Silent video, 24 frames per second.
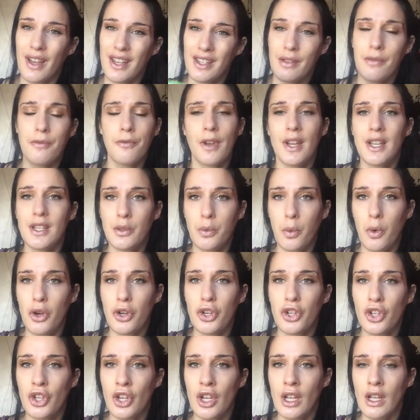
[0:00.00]
as a face
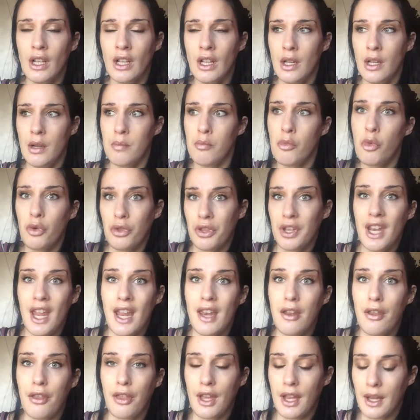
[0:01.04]
wash more than
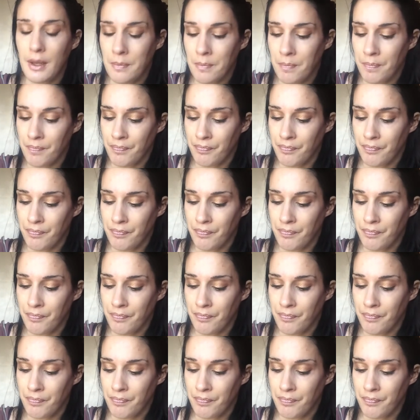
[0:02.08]
anything.